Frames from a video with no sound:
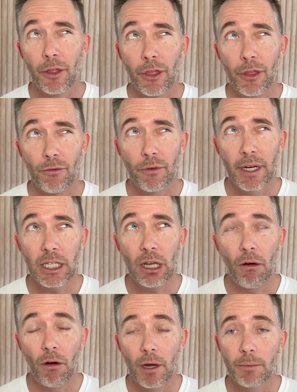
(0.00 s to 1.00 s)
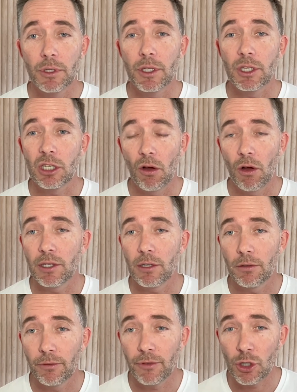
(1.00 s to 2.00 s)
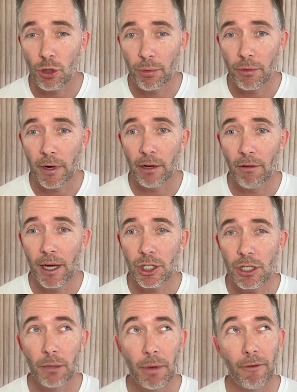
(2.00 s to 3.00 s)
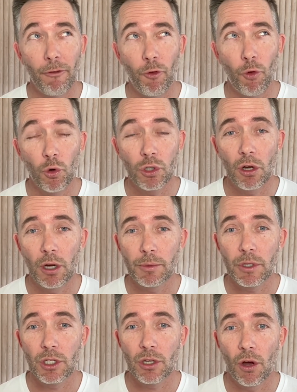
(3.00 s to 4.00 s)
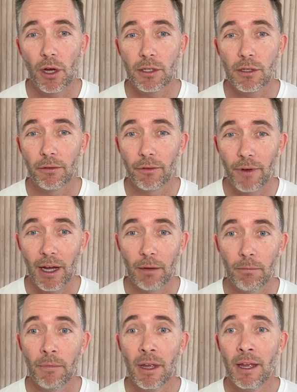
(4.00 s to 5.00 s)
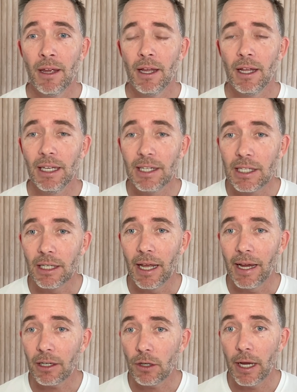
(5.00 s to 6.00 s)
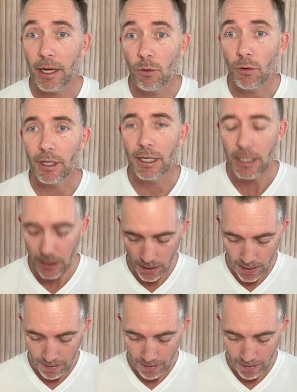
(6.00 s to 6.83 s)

3 times the size of superannuation, about 4 times the size of listed equities,